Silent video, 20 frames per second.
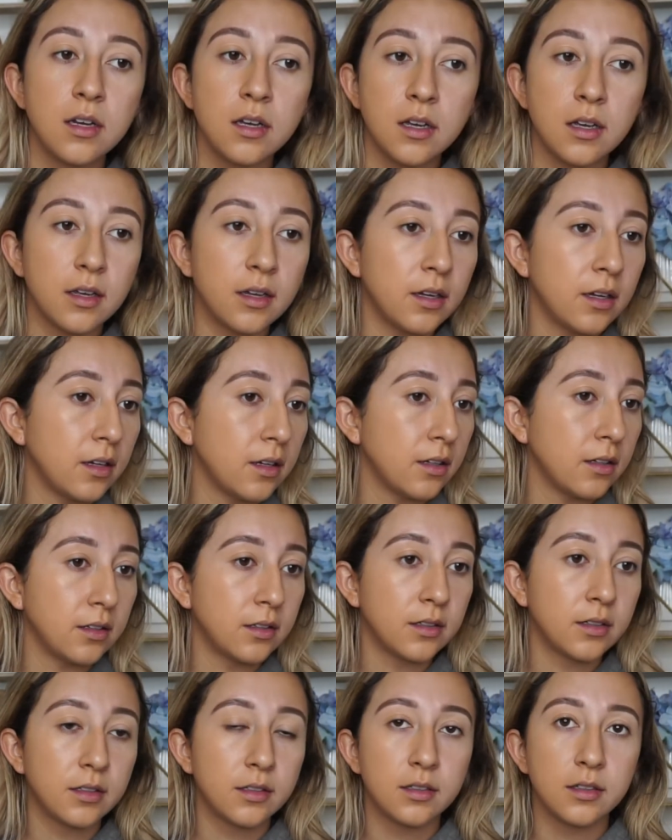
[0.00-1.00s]
and
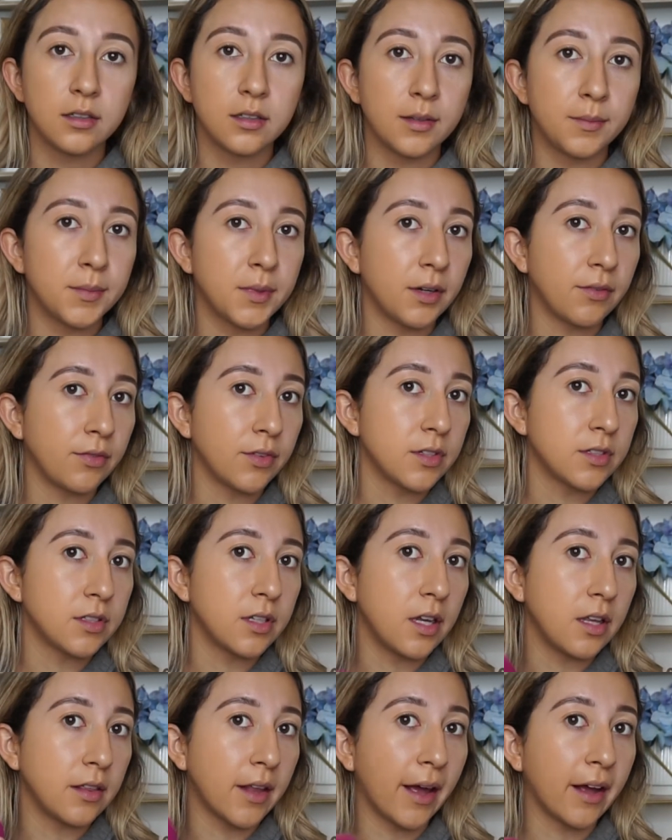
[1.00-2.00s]
I'm definitely
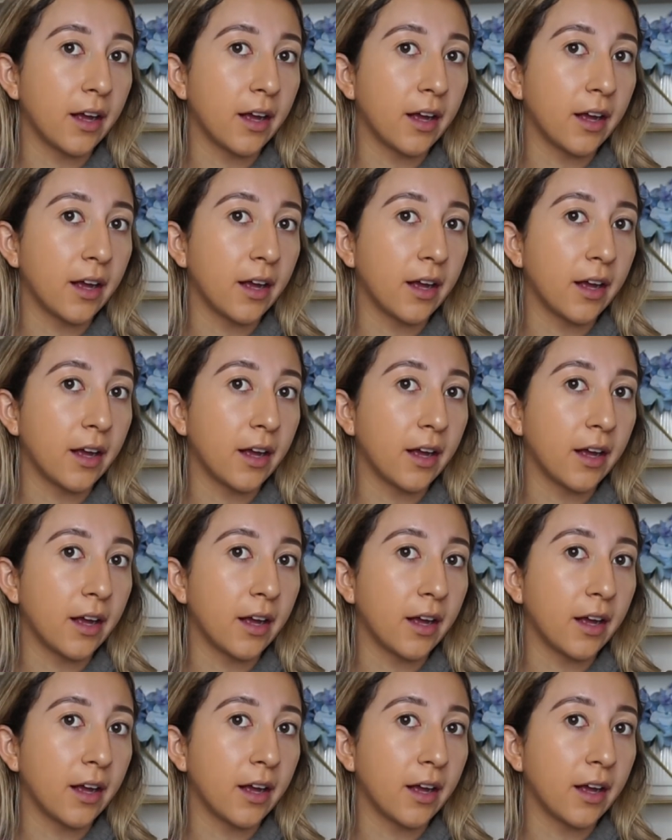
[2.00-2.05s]
seeing that